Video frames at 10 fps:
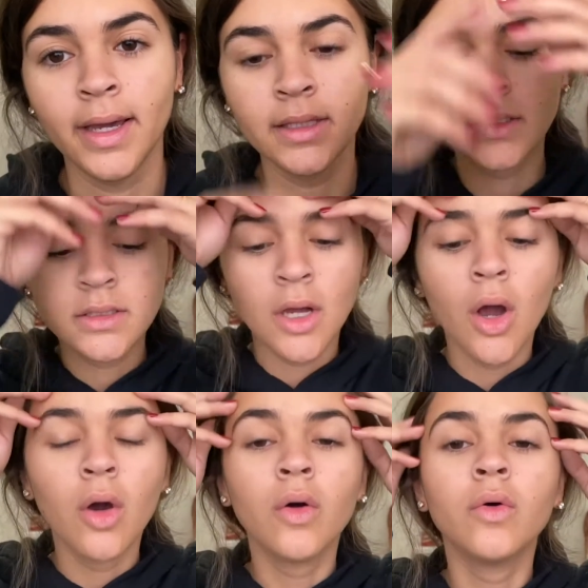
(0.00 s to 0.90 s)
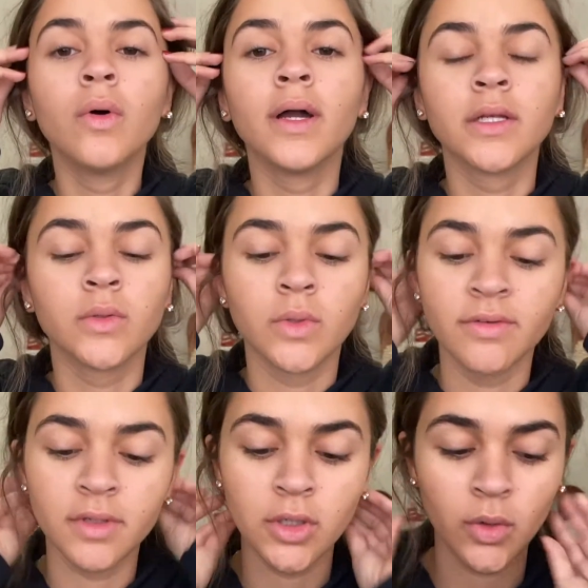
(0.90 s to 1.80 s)
so I don't
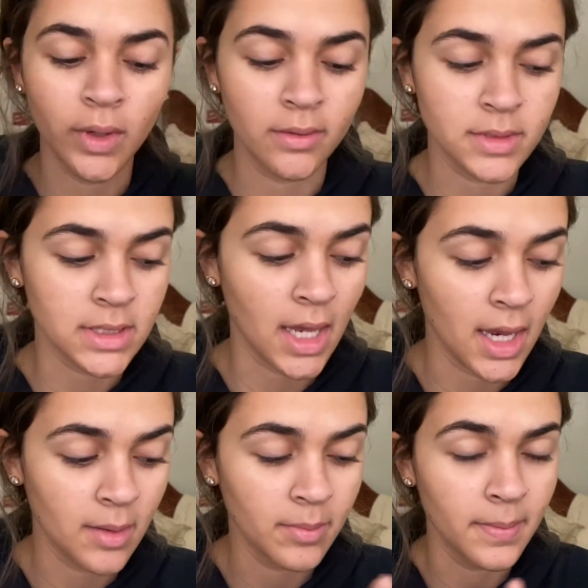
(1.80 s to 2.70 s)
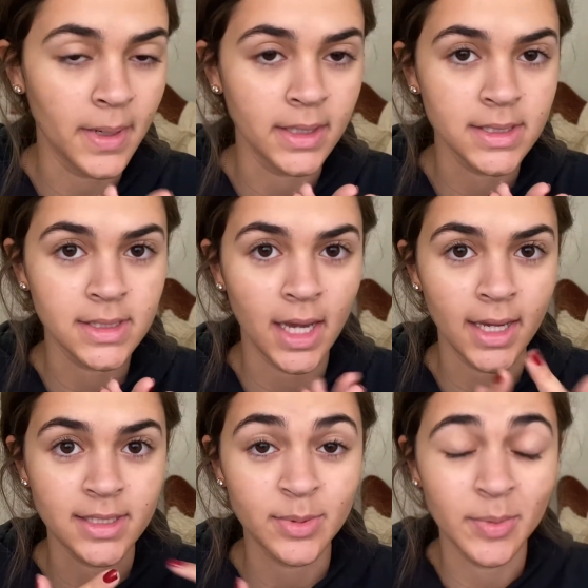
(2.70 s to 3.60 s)
even know what I was saying, but I
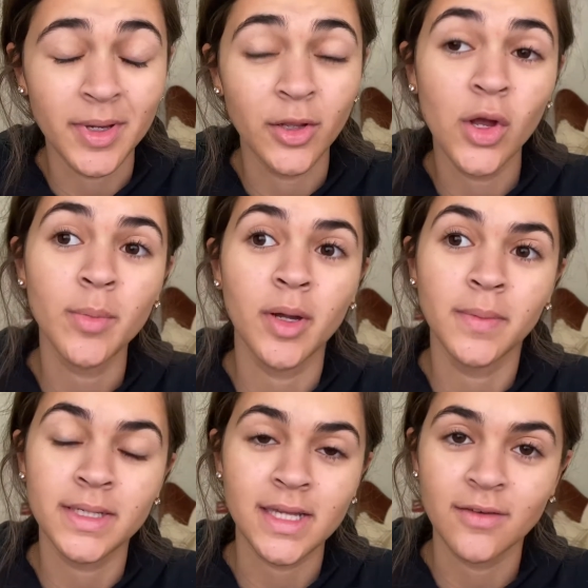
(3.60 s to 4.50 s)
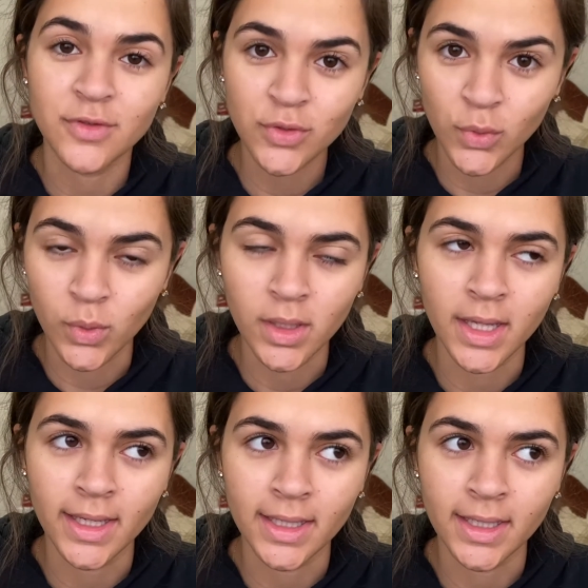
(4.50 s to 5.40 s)
had to put my alarm on because I have school
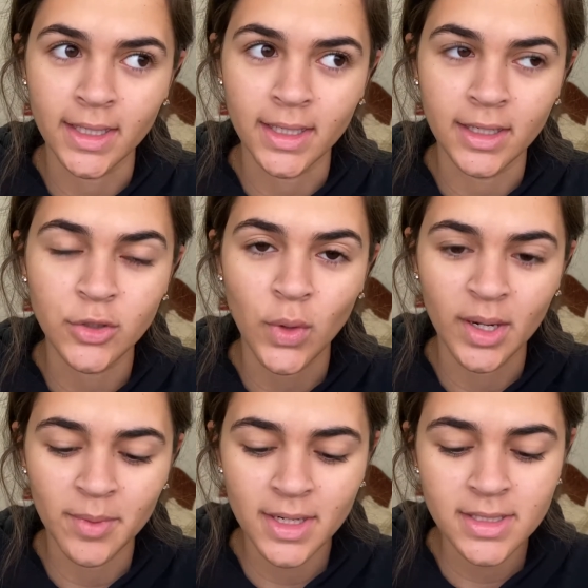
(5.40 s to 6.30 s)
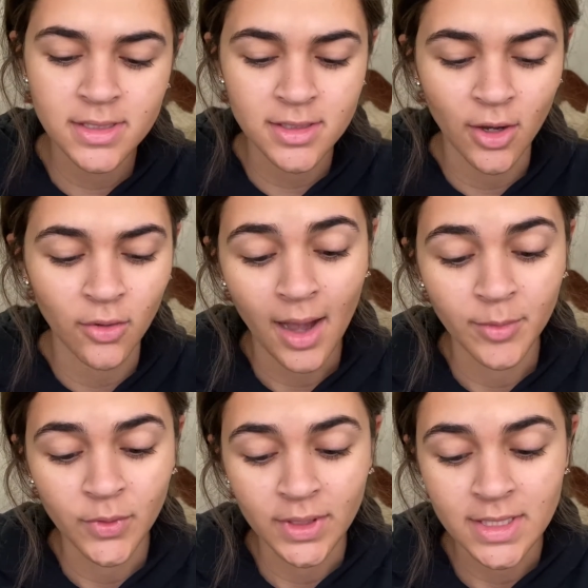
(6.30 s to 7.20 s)
in 20 minutes, so I'm
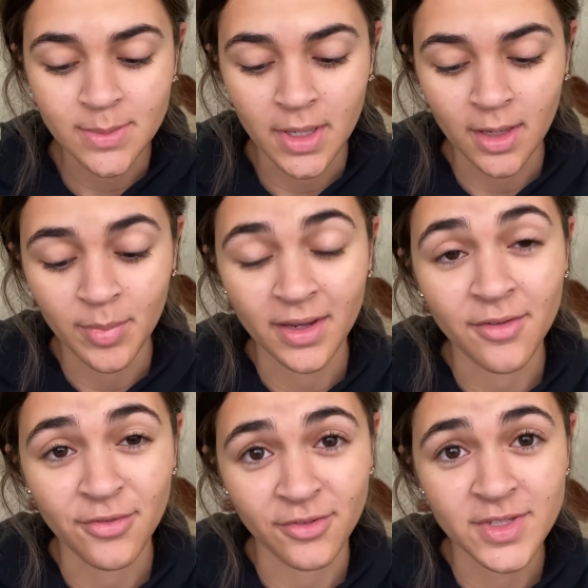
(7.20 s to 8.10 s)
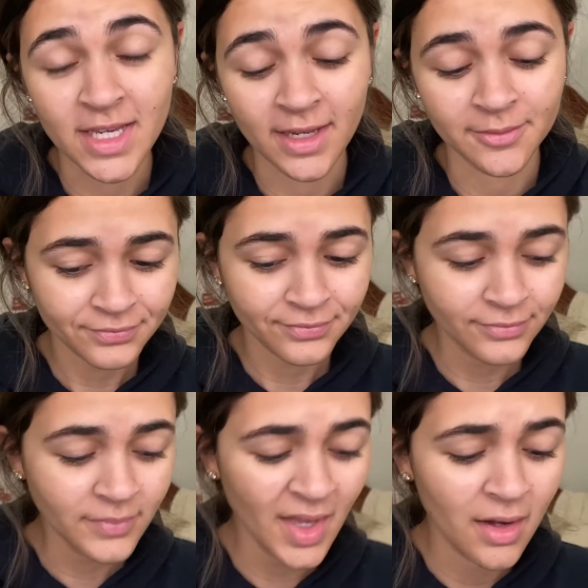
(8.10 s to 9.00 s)
doing this makeup in 15.
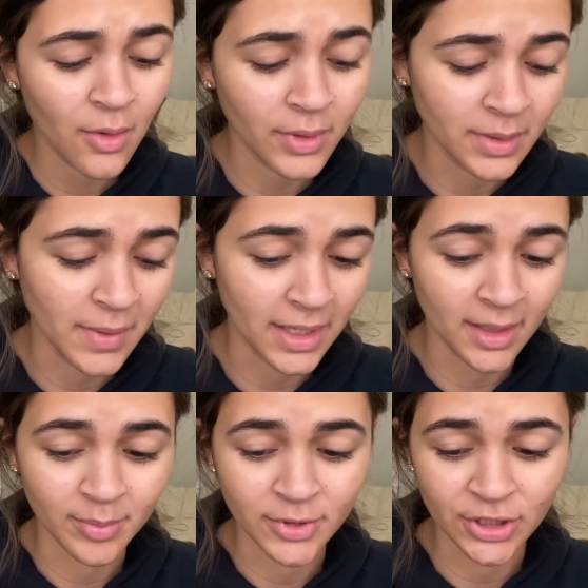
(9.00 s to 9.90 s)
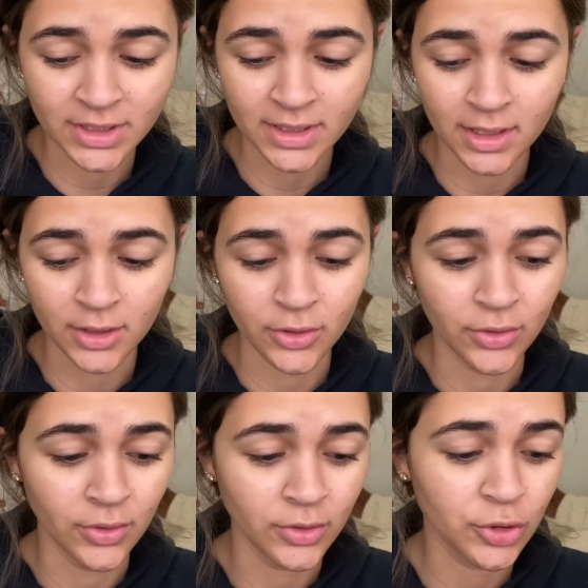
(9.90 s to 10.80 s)
Not really makeup, just a little
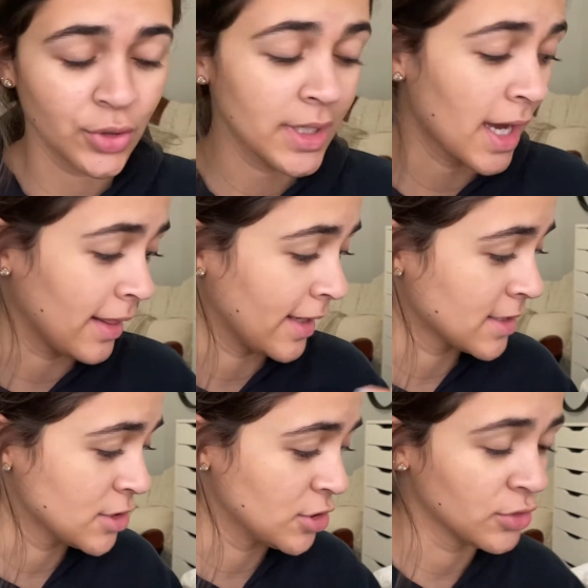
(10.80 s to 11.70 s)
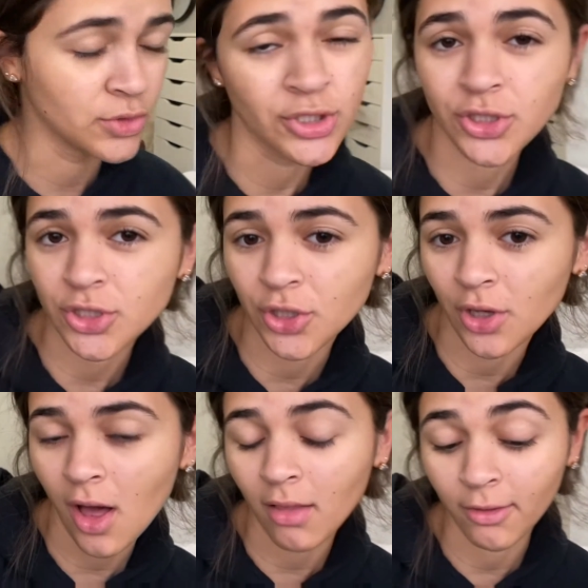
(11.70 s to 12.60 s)
trick I like to do just to
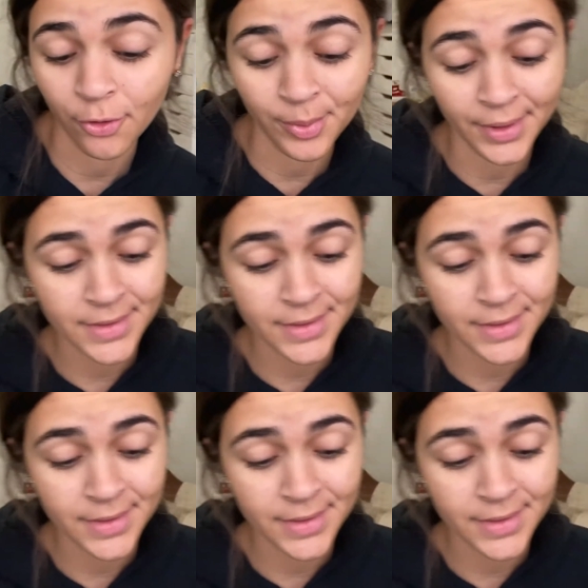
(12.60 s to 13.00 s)
look a little bit